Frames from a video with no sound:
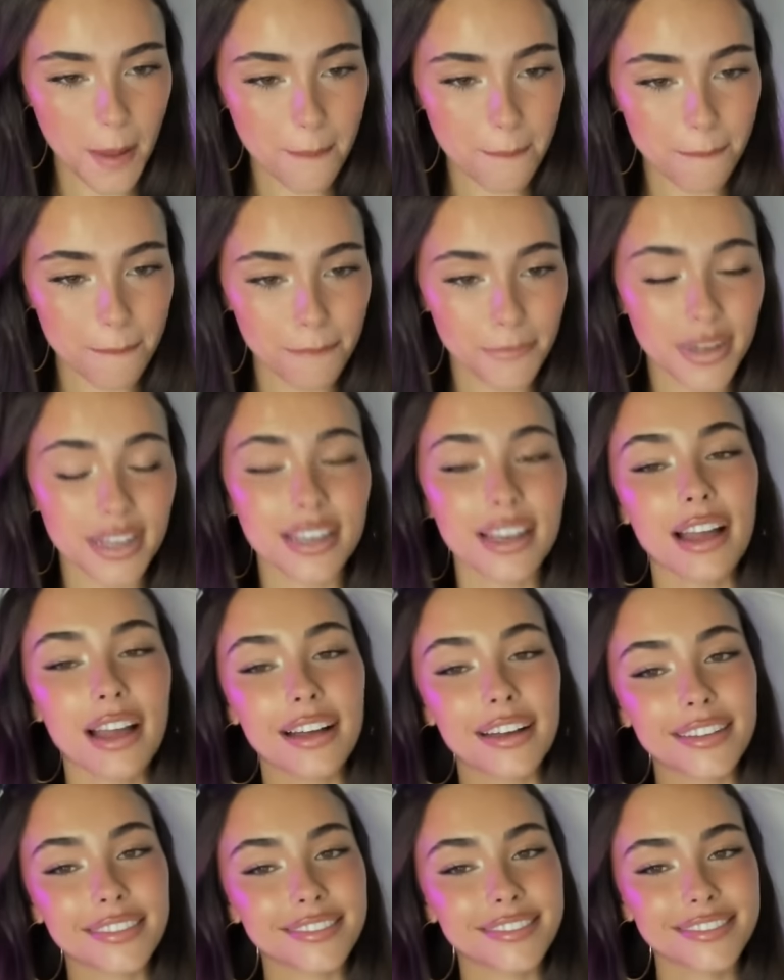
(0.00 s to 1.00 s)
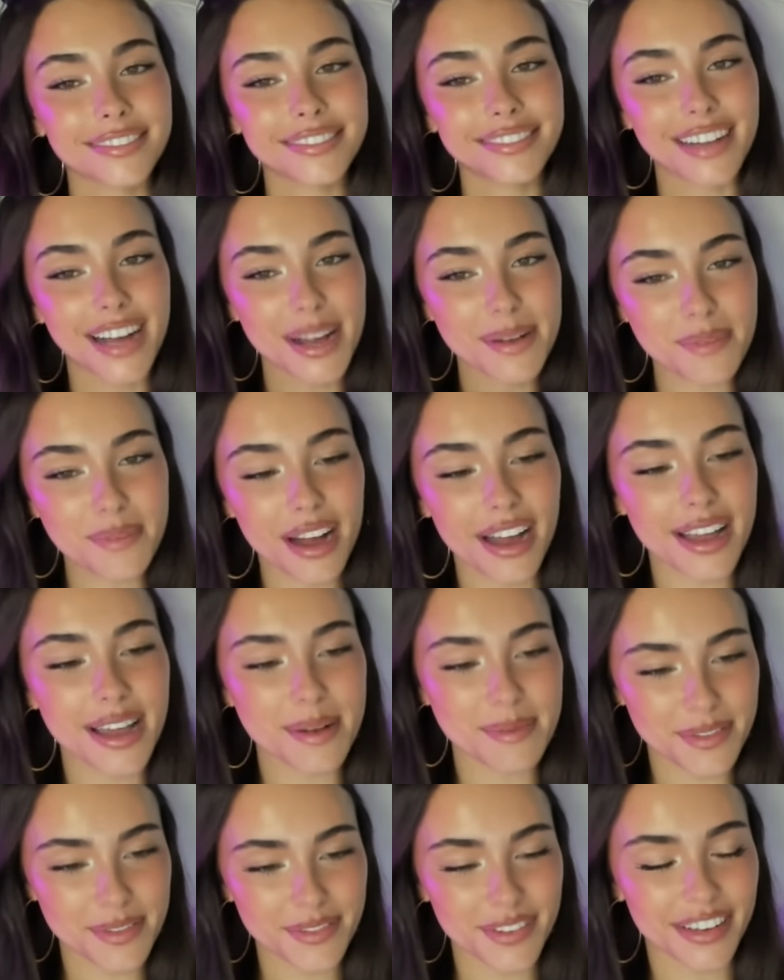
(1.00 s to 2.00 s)
But yeah, I'm I
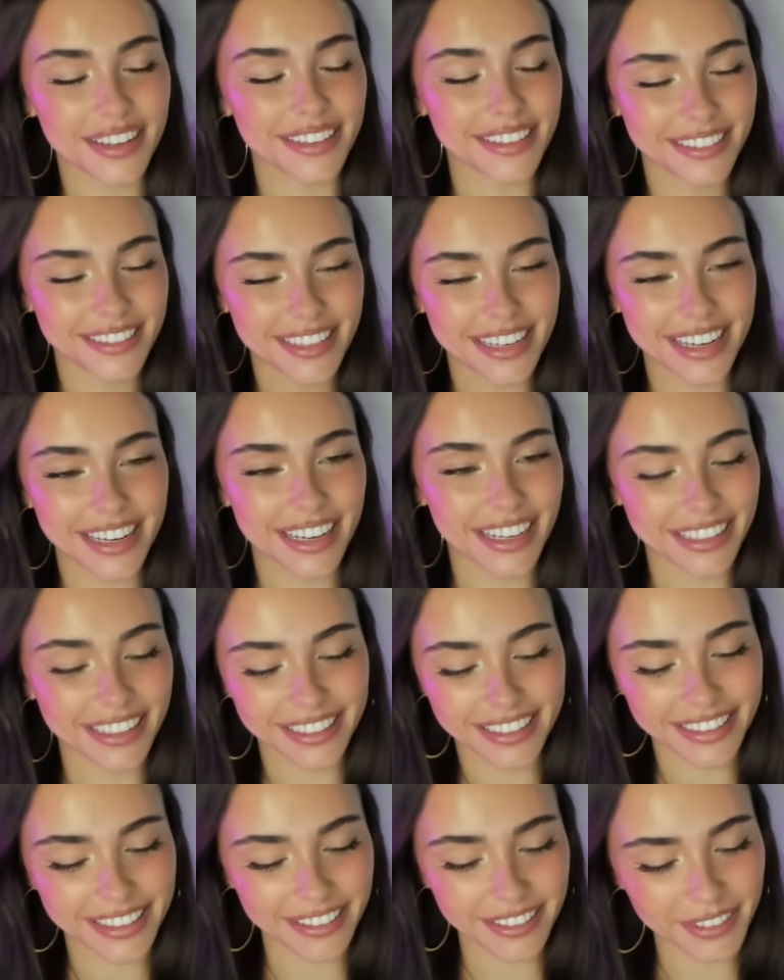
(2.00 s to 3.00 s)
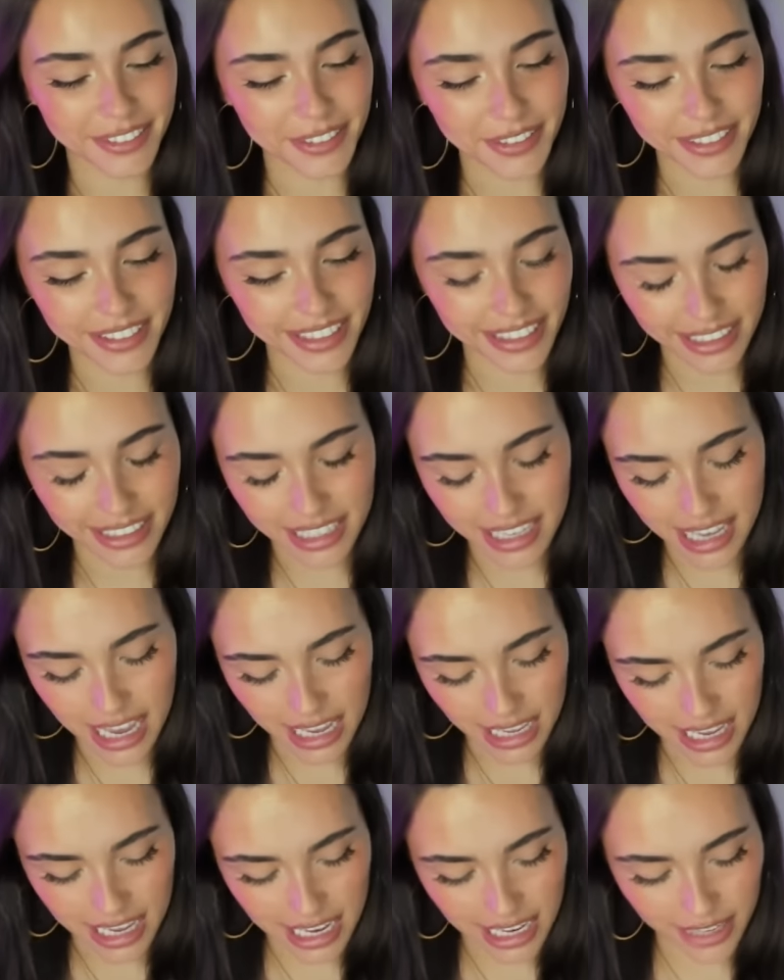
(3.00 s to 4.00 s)
am a fan and I literally
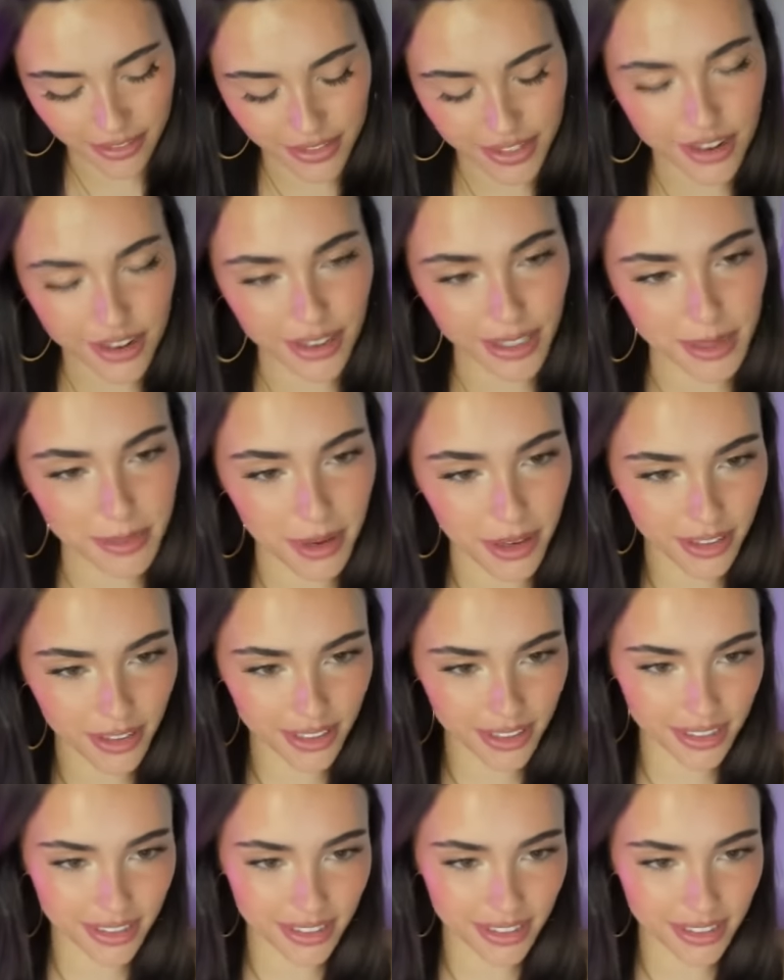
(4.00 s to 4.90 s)
I can't even talk about it.